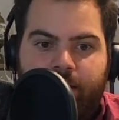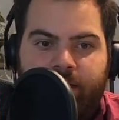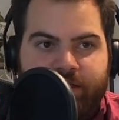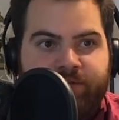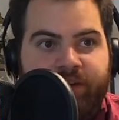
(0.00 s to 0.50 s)

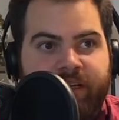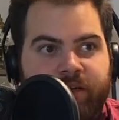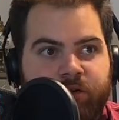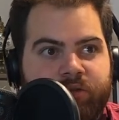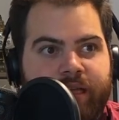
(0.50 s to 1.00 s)
these
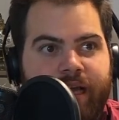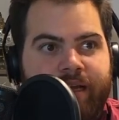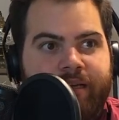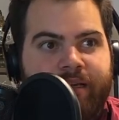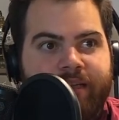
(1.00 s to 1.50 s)
videos
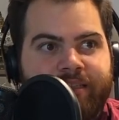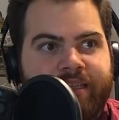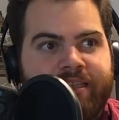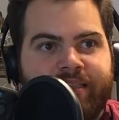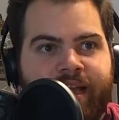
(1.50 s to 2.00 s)
and it
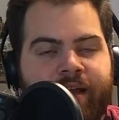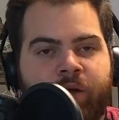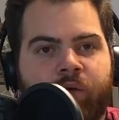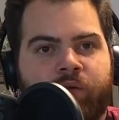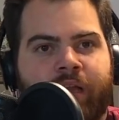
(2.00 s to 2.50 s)
says
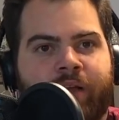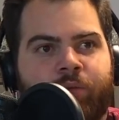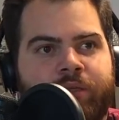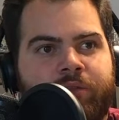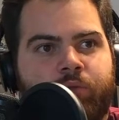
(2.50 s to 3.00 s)
error, like
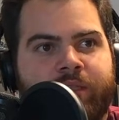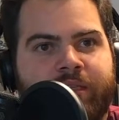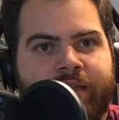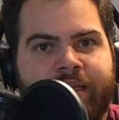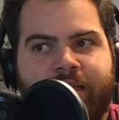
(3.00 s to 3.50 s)
we
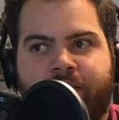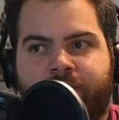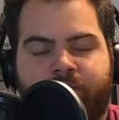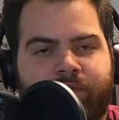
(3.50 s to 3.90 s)
deleted.